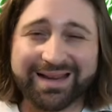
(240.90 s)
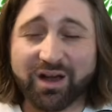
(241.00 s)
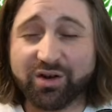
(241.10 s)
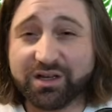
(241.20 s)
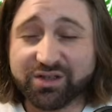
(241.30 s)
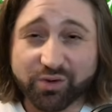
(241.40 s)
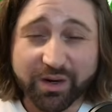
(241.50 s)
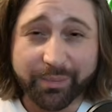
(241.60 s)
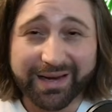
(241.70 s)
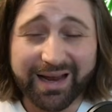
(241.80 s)
Now let's talk a
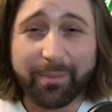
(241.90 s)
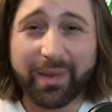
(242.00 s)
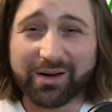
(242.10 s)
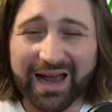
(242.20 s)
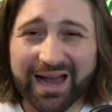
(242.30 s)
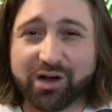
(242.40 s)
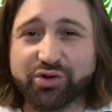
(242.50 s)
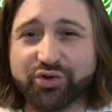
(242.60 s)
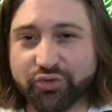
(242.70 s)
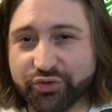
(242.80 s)
bit about how
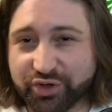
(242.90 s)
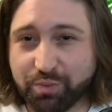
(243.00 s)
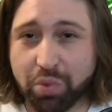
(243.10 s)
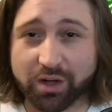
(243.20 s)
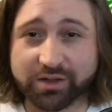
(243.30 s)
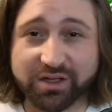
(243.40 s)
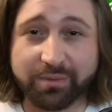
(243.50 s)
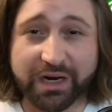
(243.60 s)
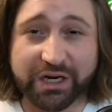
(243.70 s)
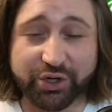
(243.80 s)
to spot
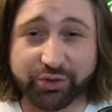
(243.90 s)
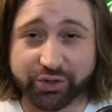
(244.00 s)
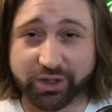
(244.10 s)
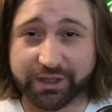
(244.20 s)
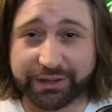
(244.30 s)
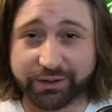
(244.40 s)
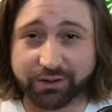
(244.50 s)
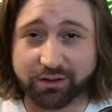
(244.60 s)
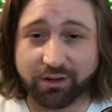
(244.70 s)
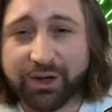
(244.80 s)
symmetrical
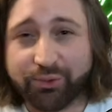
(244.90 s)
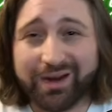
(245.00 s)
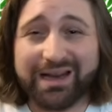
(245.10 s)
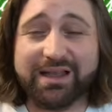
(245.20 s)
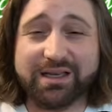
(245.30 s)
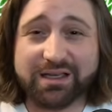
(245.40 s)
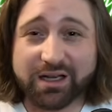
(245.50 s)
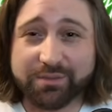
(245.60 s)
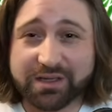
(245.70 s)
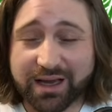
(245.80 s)
triangles. And really this
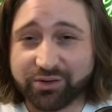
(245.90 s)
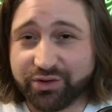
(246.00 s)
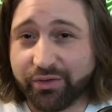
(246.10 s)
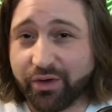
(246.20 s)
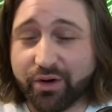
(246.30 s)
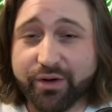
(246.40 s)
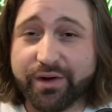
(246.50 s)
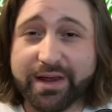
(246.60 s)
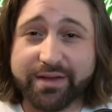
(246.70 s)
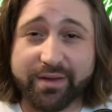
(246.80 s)
comes down to the
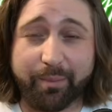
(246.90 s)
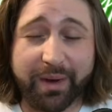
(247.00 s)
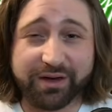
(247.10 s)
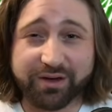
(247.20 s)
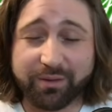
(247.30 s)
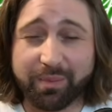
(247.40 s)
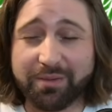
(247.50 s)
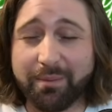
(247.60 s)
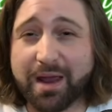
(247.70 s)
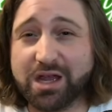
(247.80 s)
earlier the better, but
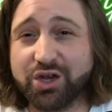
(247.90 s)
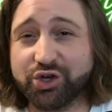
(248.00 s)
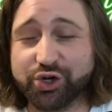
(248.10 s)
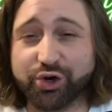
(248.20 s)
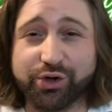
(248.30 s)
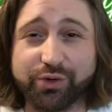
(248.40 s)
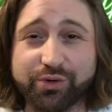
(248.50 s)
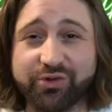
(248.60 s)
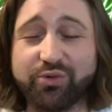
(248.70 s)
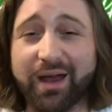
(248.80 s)
making sure you
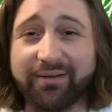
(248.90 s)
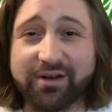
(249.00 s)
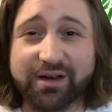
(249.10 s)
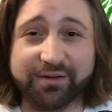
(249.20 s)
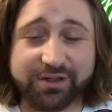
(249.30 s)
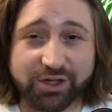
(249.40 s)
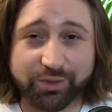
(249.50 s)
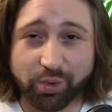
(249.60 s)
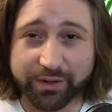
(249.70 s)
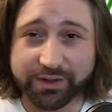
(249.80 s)
do have enough touch
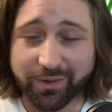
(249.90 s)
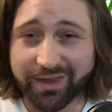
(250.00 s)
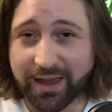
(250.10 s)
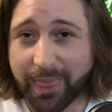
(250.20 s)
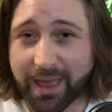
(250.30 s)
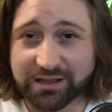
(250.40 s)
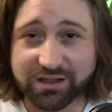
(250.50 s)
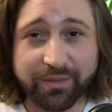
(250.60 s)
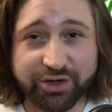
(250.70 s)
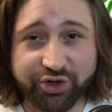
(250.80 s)
points within that
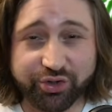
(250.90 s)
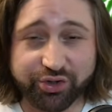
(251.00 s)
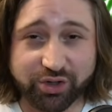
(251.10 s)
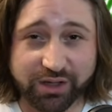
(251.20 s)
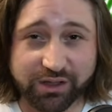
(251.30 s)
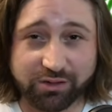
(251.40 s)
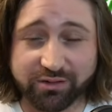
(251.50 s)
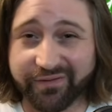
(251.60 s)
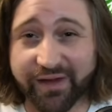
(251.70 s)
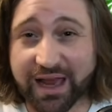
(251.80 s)
symmetrical triangle
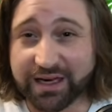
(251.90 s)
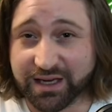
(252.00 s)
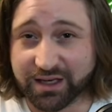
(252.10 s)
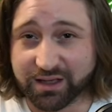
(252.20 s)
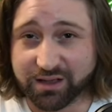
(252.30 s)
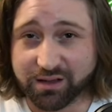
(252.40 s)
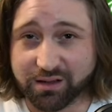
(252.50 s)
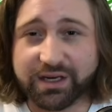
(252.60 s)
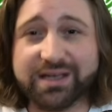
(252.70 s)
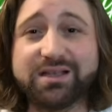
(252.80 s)
to validate it.
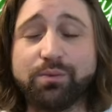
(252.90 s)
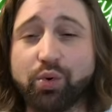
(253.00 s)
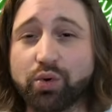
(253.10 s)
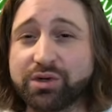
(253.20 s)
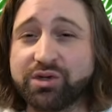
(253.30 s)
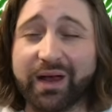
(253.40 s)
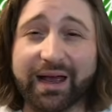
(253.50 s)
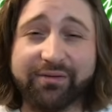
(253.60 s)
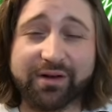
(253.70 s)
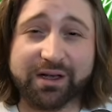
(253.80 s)
It is important to
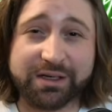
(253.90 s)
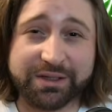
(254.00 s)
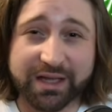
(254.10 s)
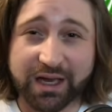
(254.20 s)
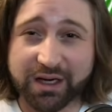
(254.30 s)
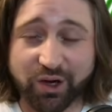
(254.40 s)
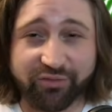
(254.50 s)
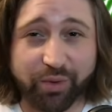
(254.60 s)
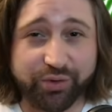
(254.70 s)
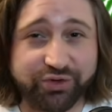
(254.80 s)
have an understanding
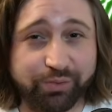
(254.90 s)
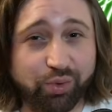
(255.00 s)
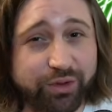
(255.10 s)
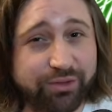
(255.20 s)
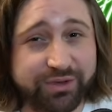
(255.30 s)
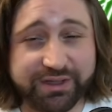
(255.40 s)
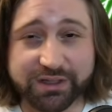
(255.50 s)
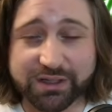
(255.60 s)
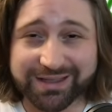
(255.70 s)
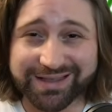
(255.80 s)
of both support and
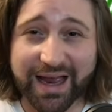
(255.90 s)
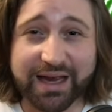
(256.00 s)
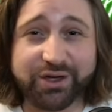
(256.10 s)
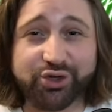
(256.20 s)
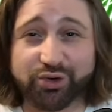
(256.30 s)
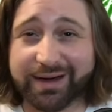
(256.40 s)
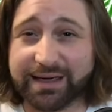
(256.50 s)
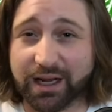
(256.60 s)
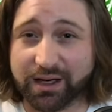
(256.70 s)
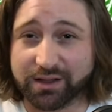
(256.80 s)
resistance and trend
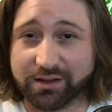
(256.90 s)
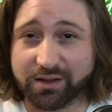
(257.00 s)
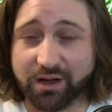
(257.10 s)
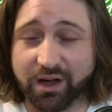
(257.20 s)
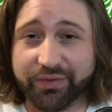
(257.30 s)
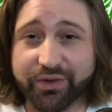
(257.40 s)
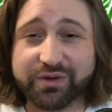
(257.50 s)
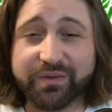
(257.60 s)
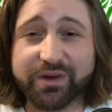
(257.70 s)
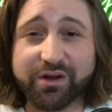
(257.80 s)
lines. Those
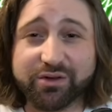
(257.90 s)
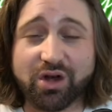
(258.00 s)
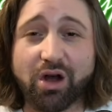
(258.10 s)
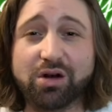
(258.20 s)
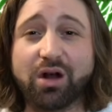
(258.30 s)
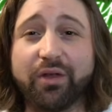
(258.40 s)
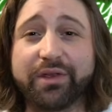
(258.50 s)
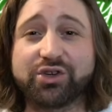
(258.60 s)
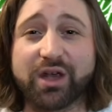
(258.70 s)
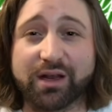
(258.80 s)
videos are on the
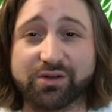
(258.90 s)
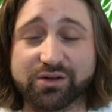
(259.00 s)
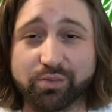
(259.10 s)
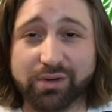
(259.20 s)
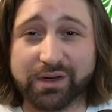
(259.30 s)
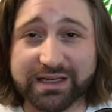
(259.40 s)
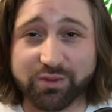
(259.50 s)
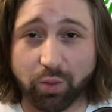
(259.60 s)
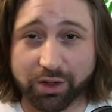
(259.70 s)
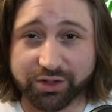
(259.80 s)
channel, so please
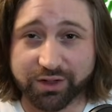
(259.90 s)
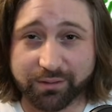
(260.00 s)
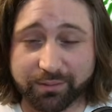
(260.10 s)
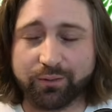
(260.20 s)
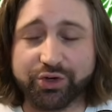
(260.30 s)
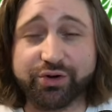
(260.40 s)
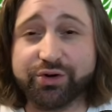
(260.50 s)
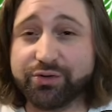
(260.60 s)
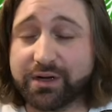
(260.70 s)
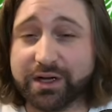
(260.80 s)
watch them. What you're
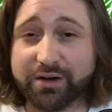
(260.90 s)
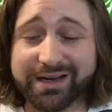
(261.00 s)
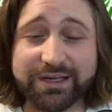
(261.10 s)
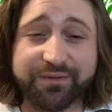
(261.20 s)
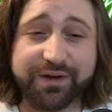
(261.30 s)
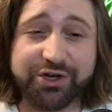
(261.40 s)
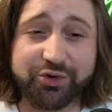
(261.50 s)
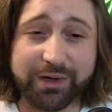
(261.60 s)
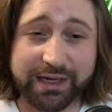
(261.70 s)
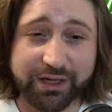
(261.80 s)
doing here is
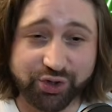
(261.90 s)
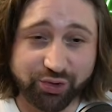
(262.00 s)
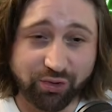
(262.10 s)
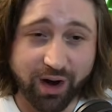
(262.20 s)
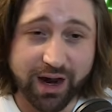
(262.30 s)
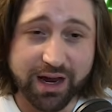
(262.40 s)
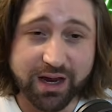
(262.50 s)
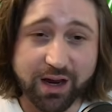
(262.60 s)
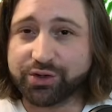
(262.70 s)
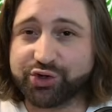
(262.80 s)
visually
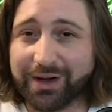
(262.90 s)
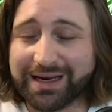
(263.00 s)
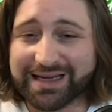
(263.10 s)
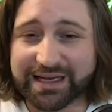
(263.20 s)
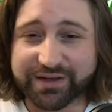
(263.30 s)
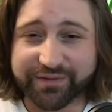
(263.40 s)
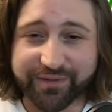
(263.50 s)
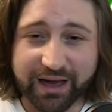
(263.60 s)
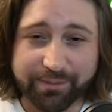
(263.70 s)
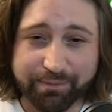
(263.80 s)
trying to
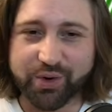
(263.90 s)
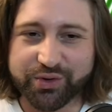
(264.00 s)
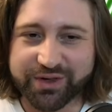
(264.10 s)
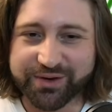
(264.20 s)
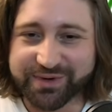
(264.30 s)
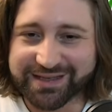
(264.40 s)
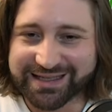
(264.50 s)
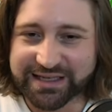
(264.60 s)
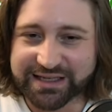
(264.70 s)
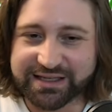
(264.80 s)
identify both
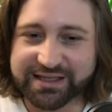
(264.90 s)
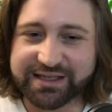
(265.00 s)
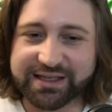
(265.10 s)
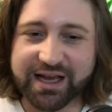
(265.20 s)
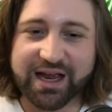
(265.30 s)
resistance